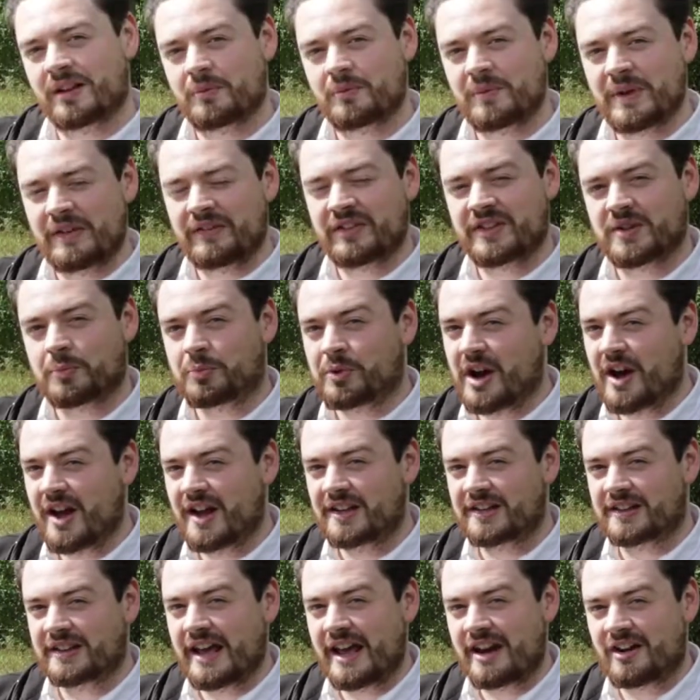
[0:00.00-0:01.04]
bit of a
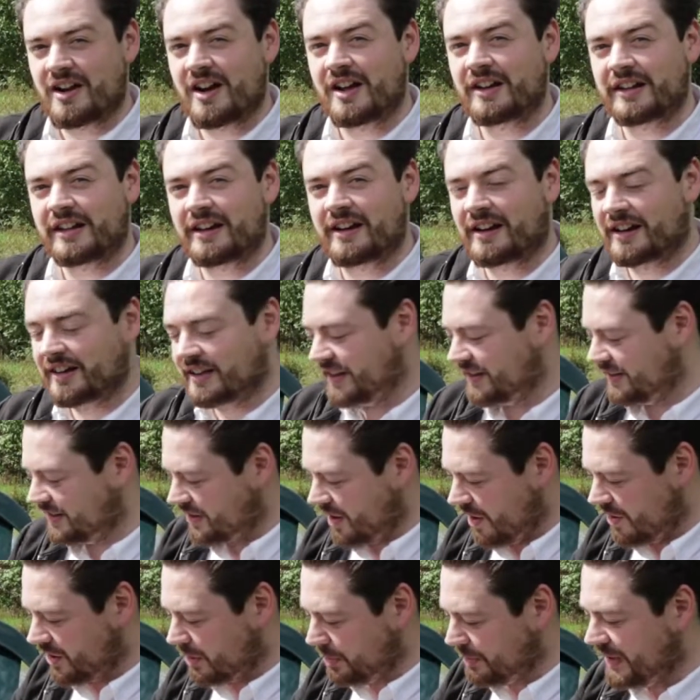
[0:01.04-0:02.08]
surprise, later on in the year this is
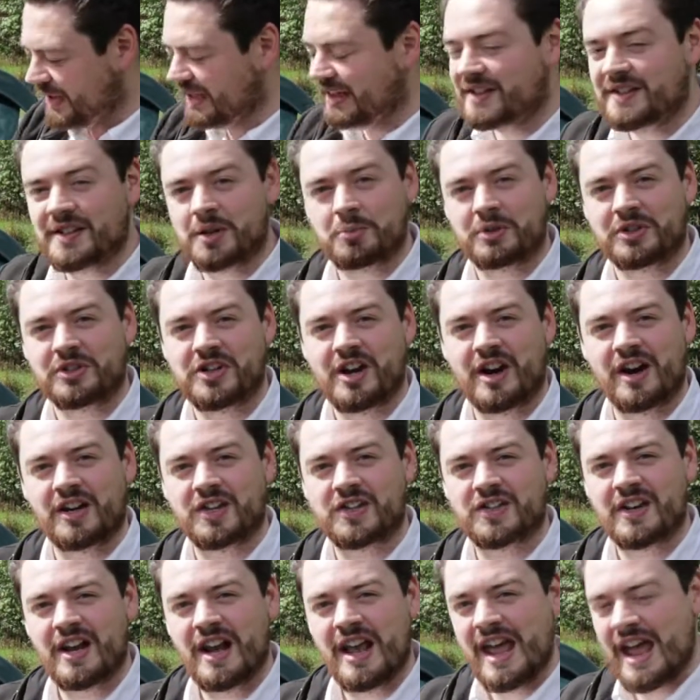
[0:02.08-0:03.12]
going completely
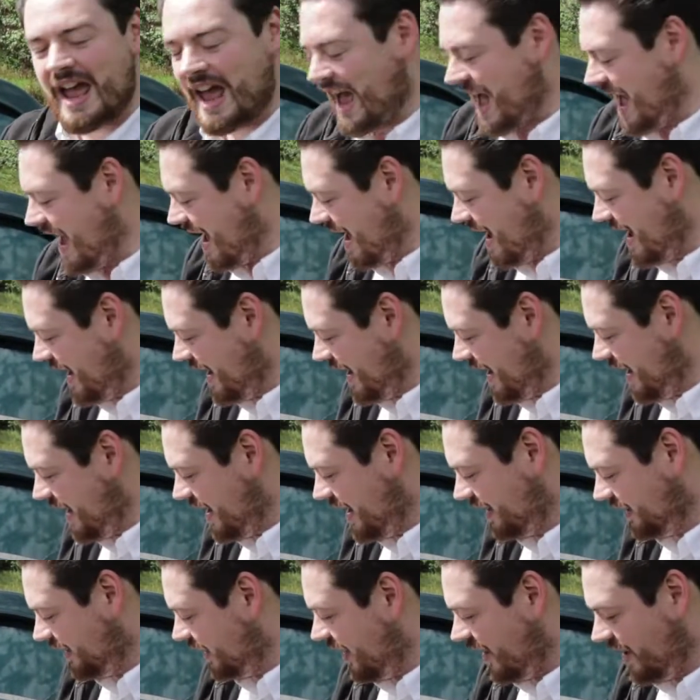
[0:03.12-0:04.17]
supercharged
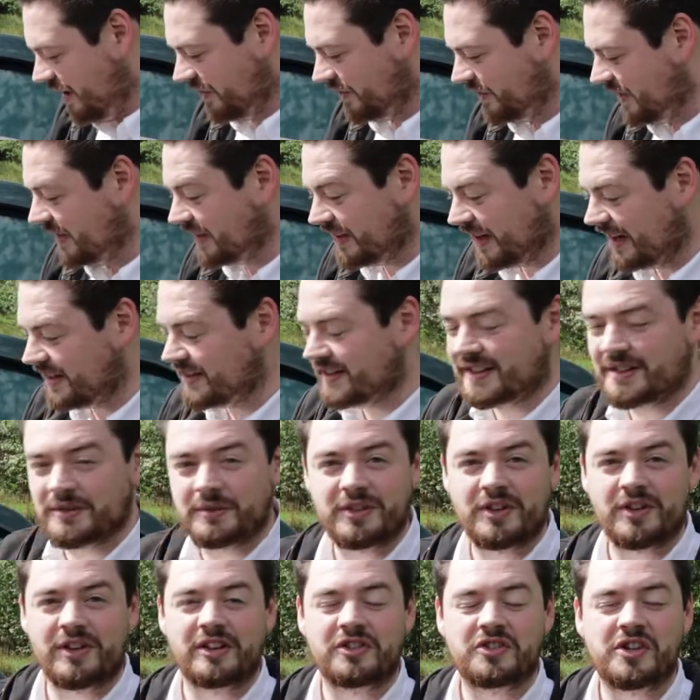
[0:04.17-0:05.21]
and all of the intake system
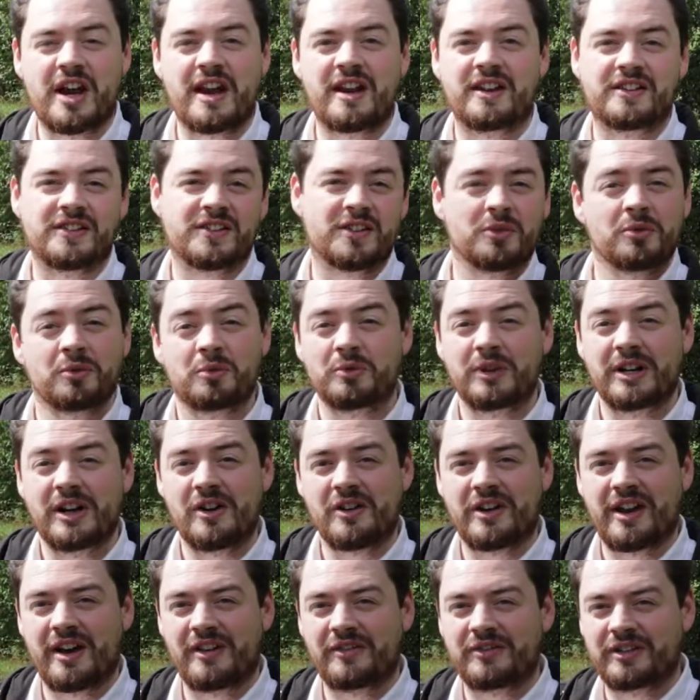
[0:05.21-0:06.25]
is going to change, so we
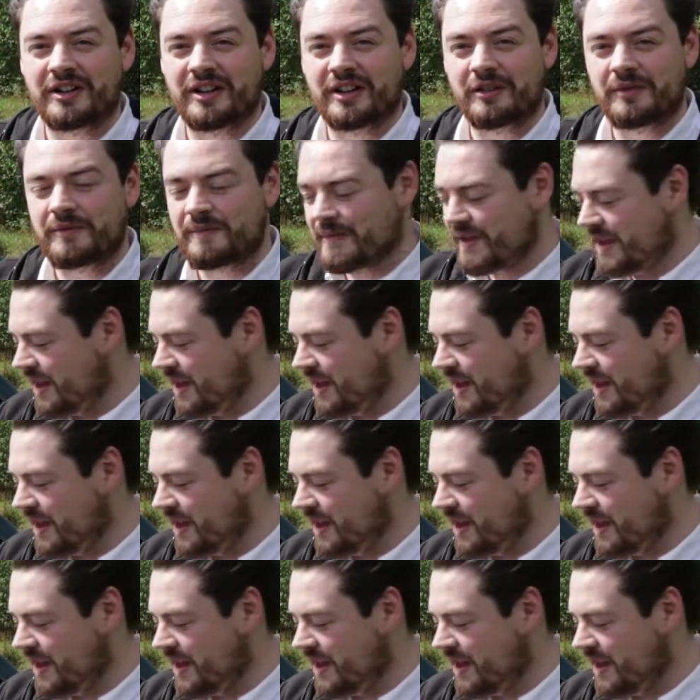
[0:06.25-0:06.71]
don't care for now.